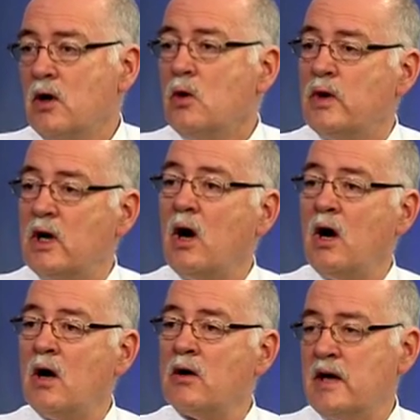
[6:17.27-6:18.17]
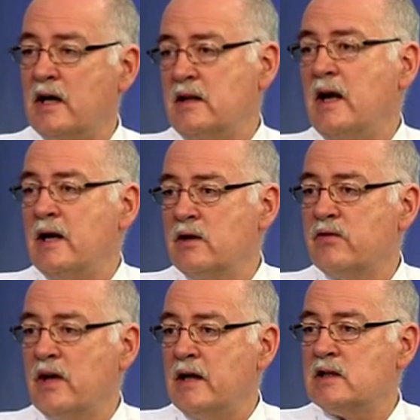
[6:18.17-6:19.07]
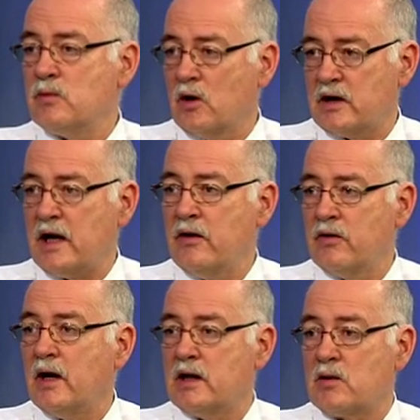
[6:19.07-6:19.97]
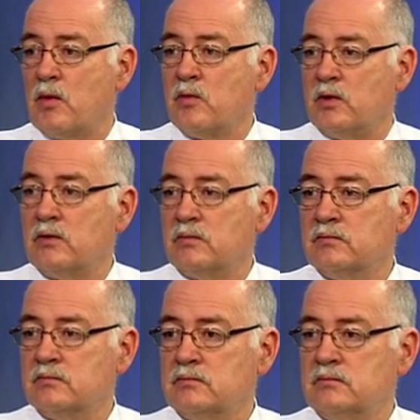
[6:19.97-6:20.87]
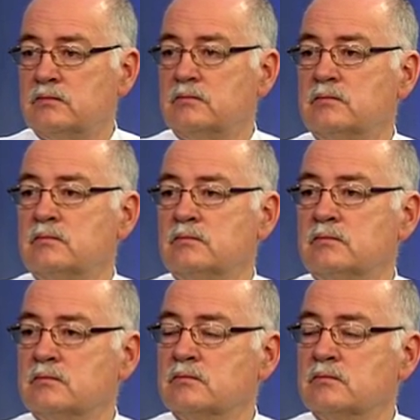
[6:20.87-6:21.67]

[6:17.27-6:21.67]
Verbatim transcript: Yeah. We are at the end of the antibiotic era at the moment. Sure. How